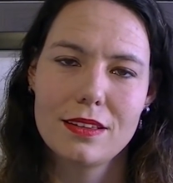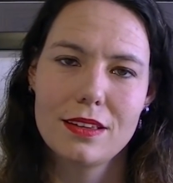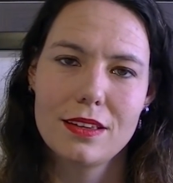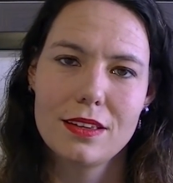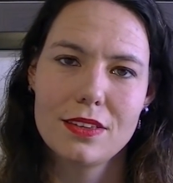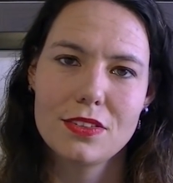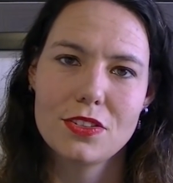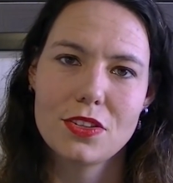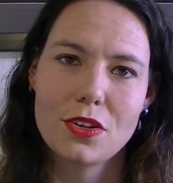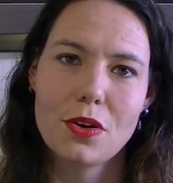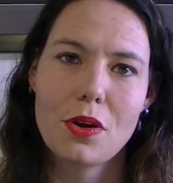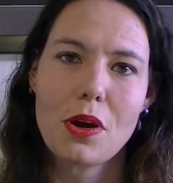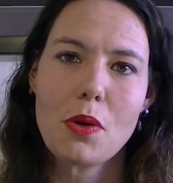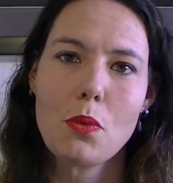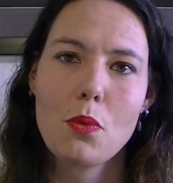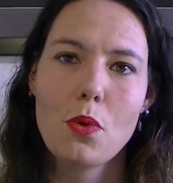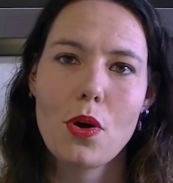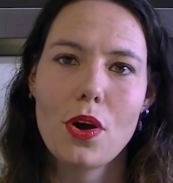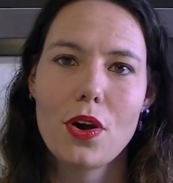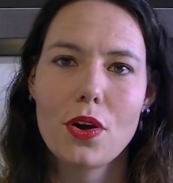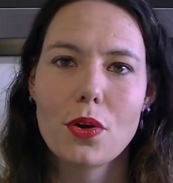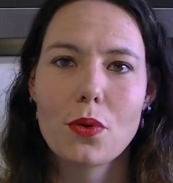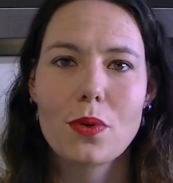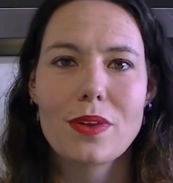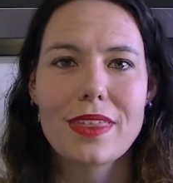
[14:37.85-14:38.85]
So I
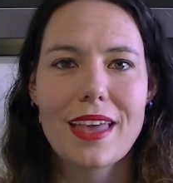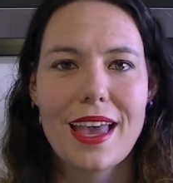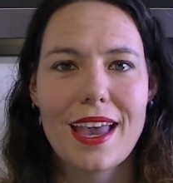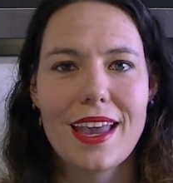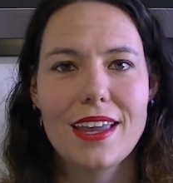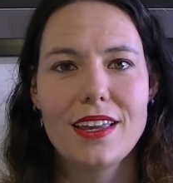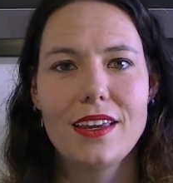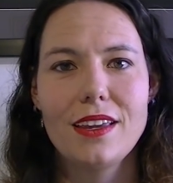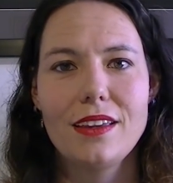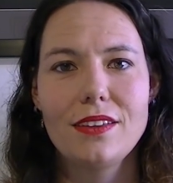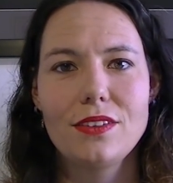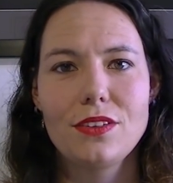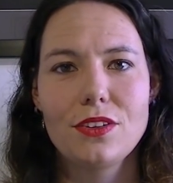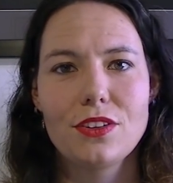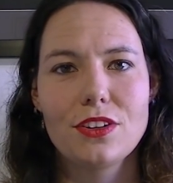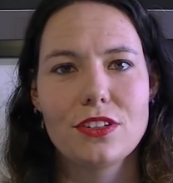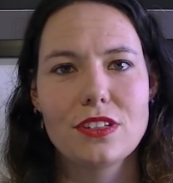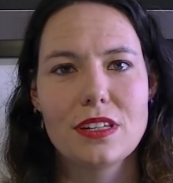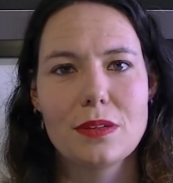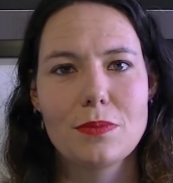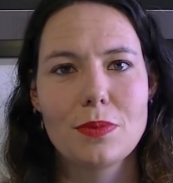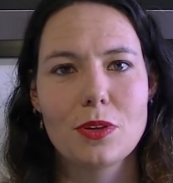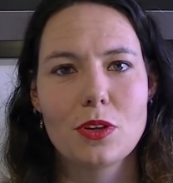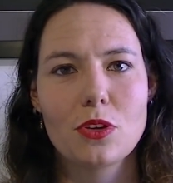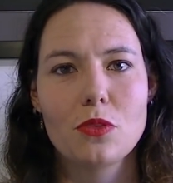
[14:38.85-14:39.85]
work with
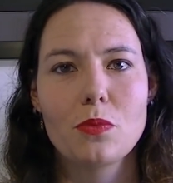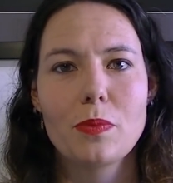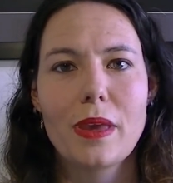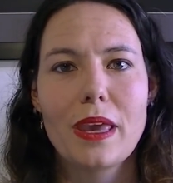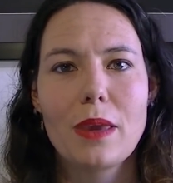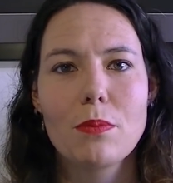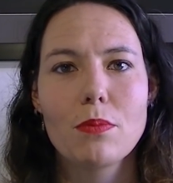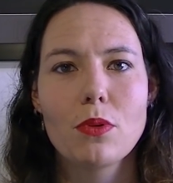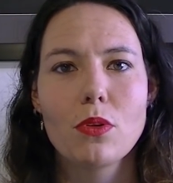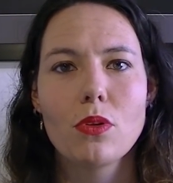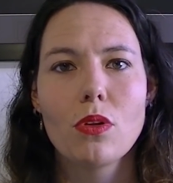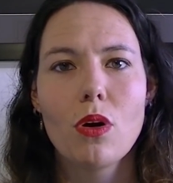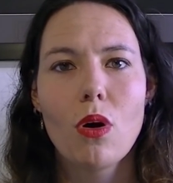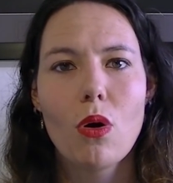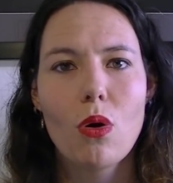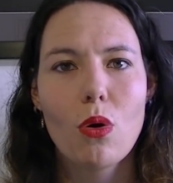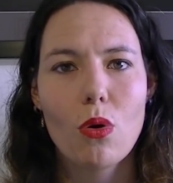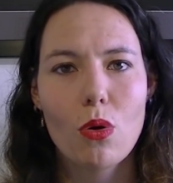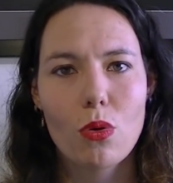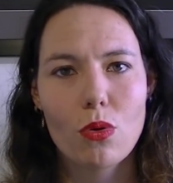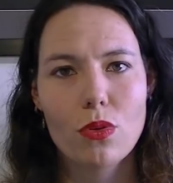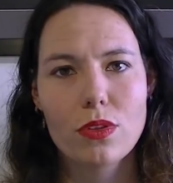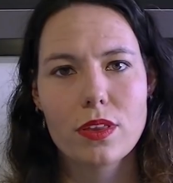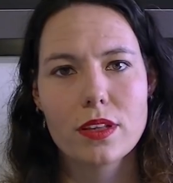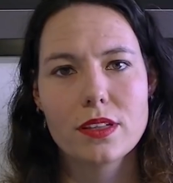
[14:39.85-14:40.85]
neurotypical people
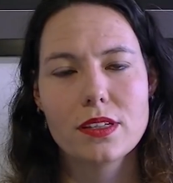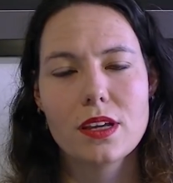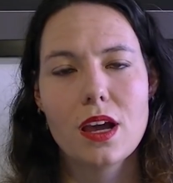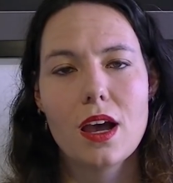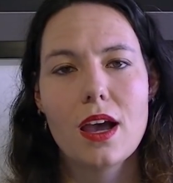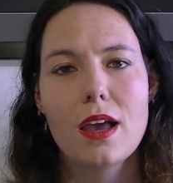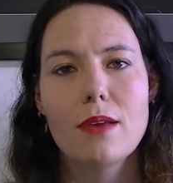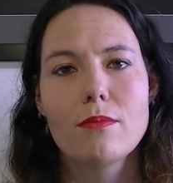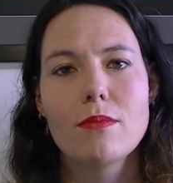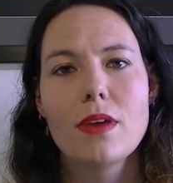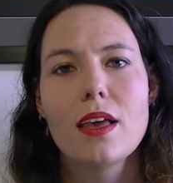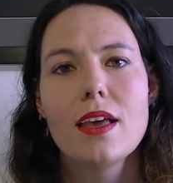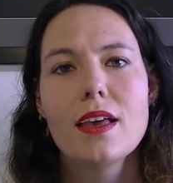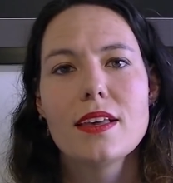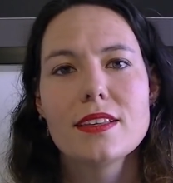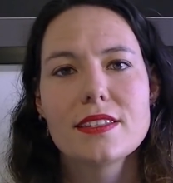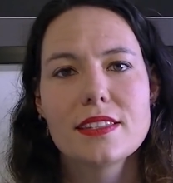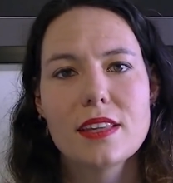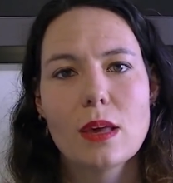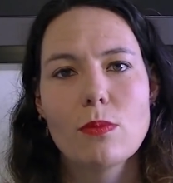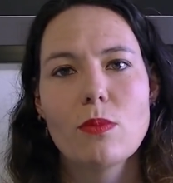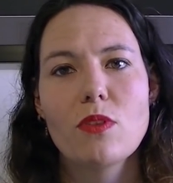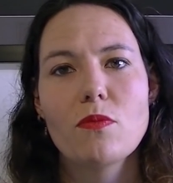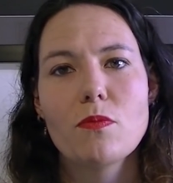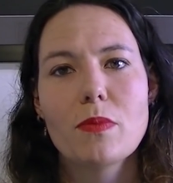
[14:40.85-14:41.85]
all the time.
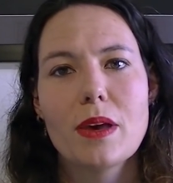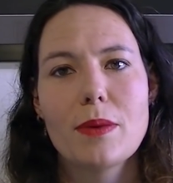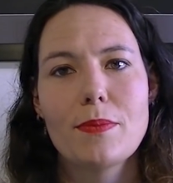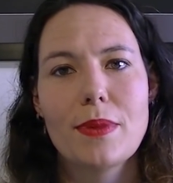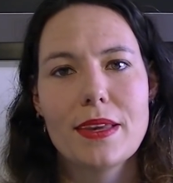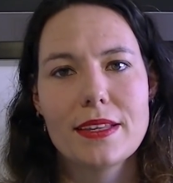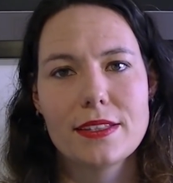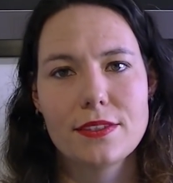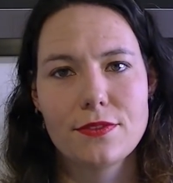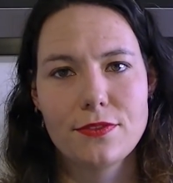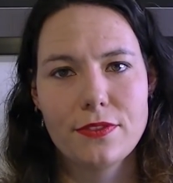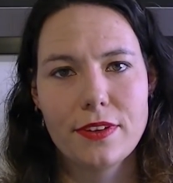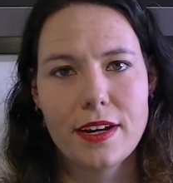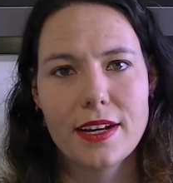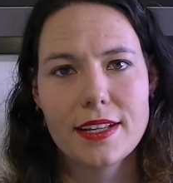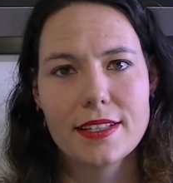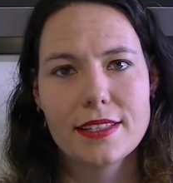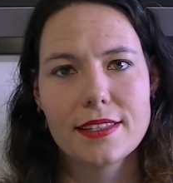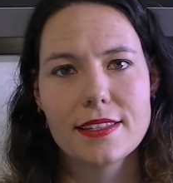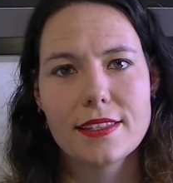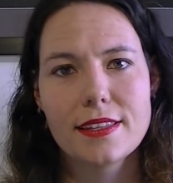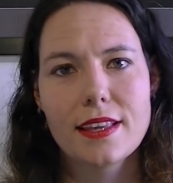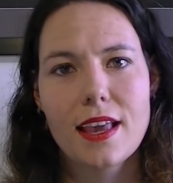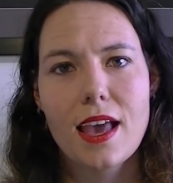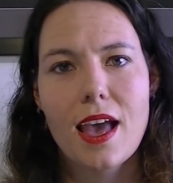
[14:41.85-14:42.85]
Some of my best
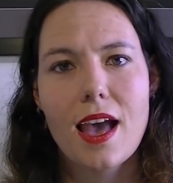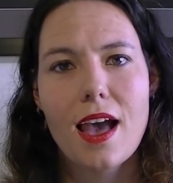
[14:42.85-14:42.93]
friends